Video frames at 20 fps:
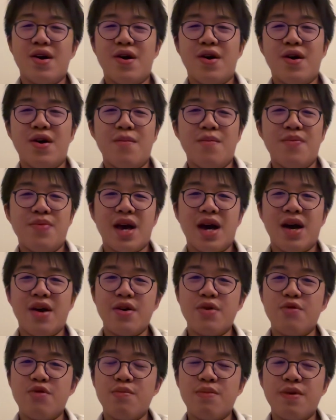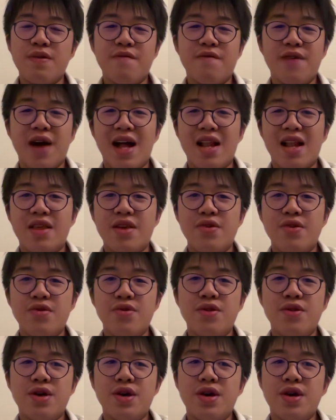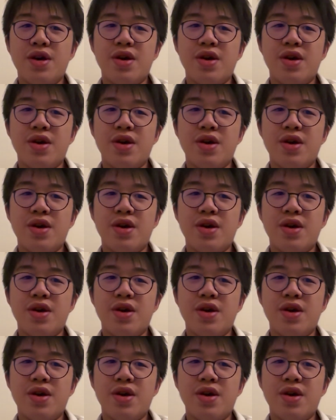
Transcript: it would be valued